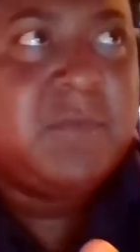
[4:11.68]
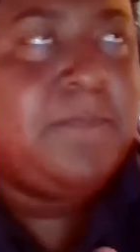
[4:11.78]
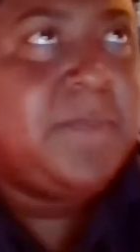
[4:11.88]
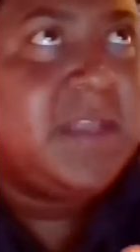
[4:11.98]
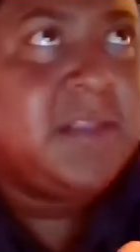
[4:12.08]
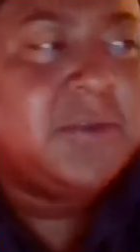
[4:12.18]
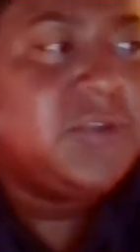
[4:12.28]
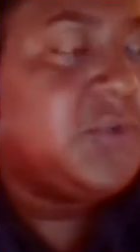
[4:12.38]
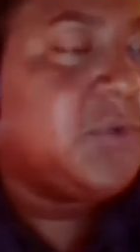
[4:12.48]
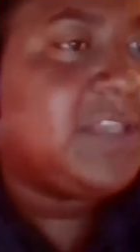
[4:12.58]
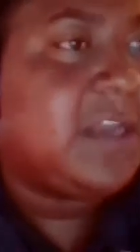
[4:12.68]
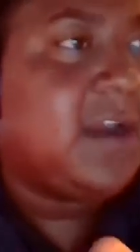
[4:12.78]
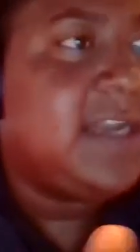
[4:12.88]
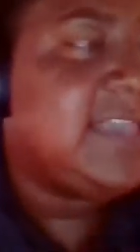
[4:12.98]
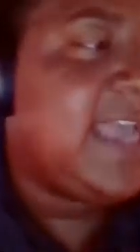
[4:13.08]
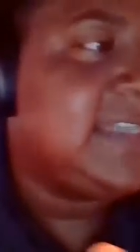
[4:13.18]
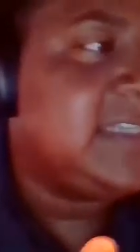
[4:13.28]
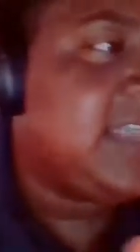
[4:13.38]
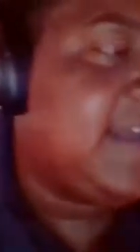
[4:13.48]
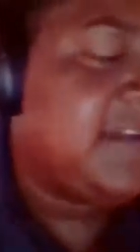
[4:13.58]
little jewels that are in his hands,
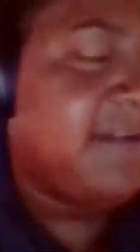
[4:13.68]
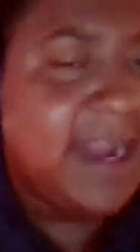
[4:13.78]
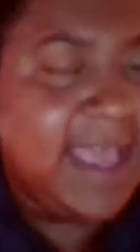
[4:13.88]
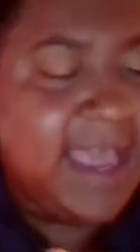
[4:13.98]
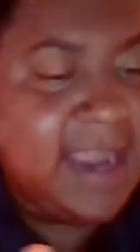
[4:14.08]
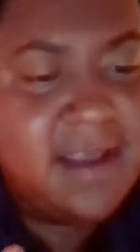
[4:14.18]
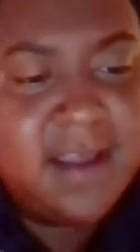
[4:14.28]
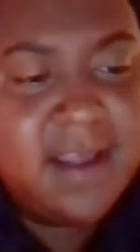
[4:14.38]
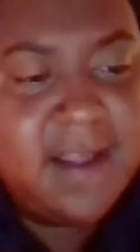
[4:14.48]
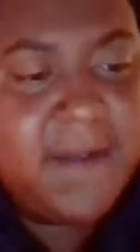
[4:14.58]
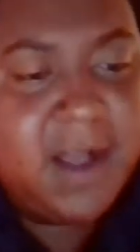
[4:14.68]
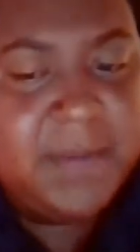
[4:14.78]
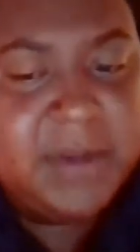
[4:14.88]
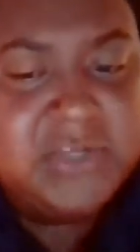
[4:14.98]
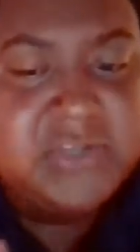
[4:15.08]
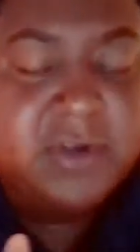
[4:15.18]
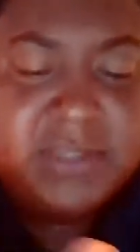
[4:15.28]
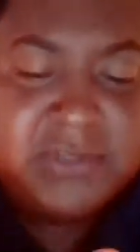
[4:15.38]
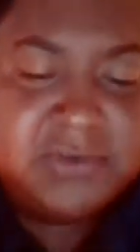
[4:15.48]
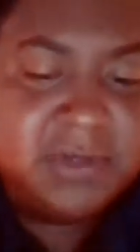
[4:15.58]
his left and right hand. He destroys
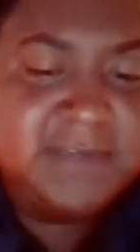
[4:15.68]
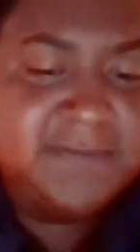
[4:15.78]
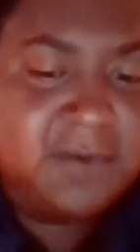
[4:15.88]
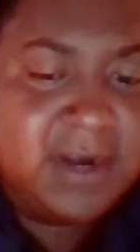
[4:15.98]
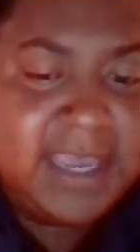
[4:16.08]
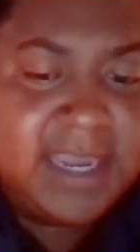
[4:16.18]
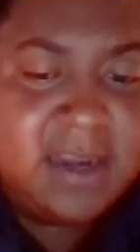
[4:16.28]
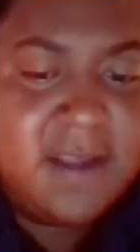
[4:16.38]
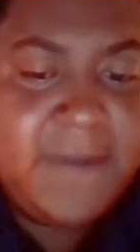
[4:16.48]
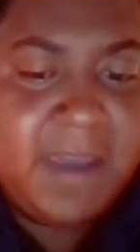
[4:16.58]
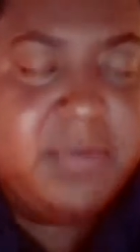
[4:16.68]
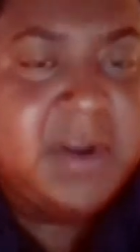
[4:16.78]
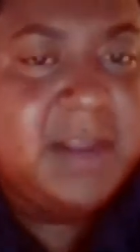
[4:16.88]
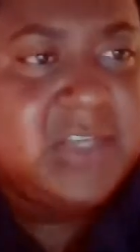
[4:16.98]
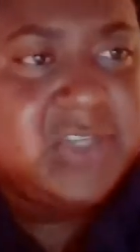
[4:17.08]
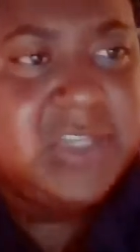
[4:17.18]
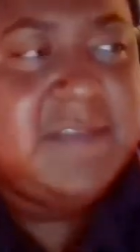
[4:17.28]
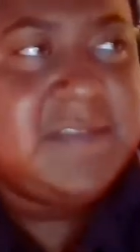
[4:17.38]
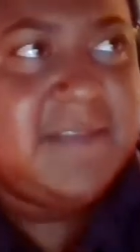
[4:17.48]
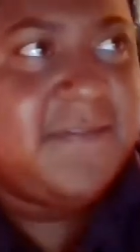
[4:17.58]
the jewel in his forehead and pretty much
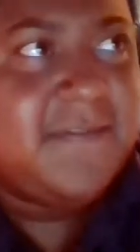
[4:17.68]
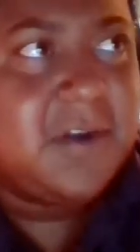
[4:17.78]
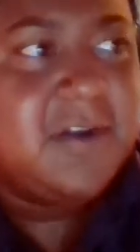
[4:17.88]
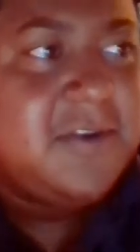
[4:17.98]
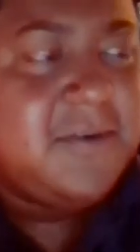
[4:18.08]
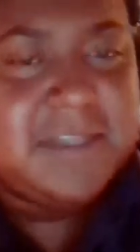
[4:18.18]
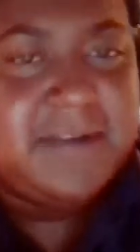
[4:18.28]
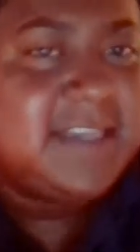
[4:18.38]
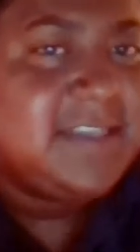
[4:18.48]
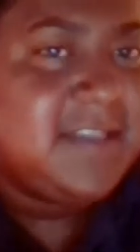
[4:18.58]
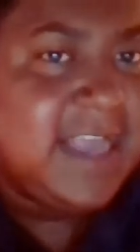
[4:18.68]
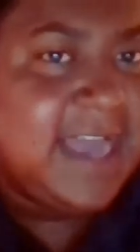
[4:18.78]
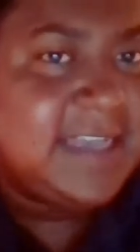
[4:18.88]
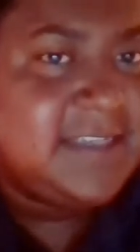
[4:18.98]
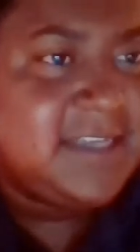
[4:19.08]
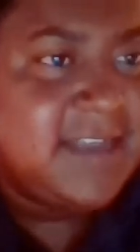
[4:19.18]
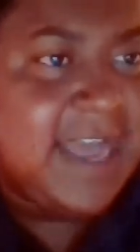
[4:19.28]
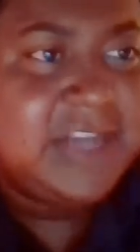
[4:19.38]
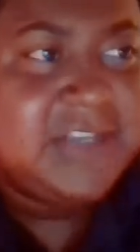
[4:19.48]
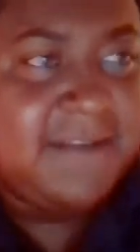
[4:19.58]
leaves it for Goku and the rest of the guys to
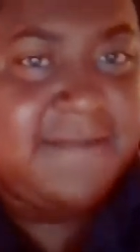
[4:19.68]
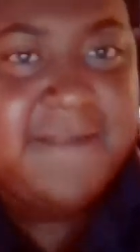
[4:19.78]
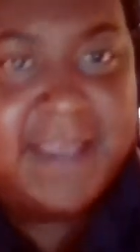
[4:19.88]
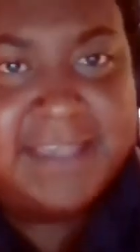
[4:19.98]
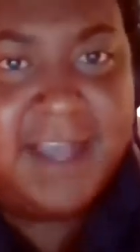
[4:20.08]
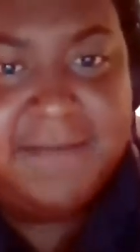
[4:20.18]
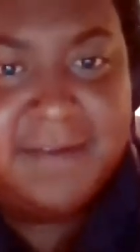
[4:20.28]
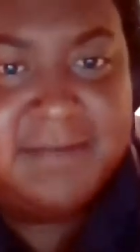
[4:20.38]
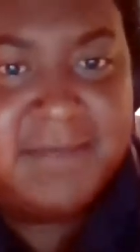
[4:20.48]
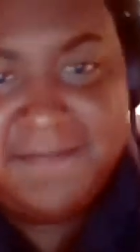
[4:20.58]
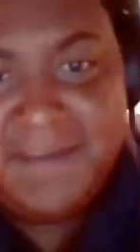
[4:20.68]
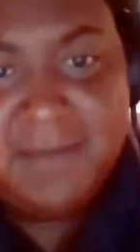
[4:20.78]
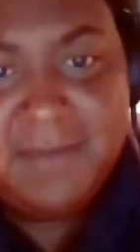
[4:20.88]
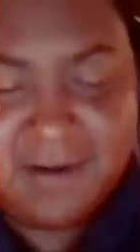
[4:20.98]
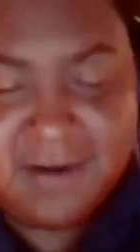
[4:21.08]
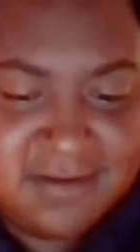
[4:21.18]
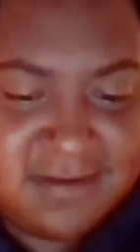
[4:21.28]
actually face off and defeat Moro.